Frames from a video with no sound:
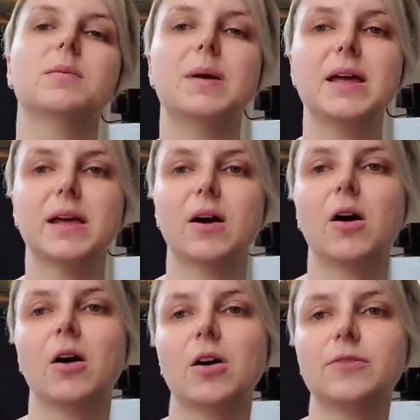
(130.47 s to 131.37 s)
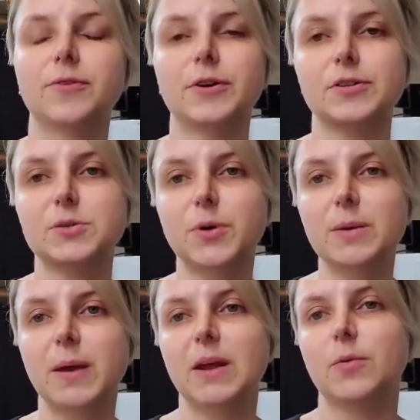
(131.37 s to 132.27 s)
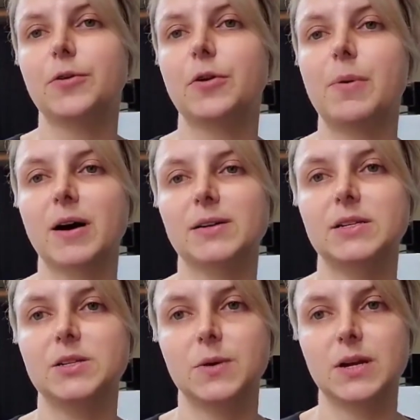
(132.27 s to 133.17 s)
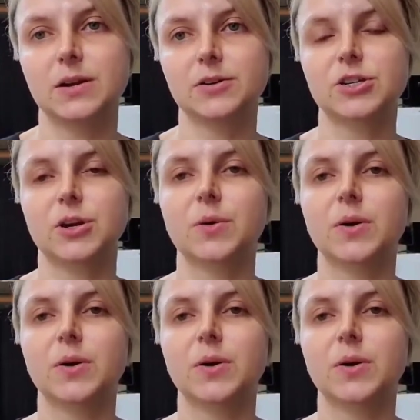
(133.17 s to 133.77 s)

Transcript: to make it hard for your spray paint or your epoxy to adhere to.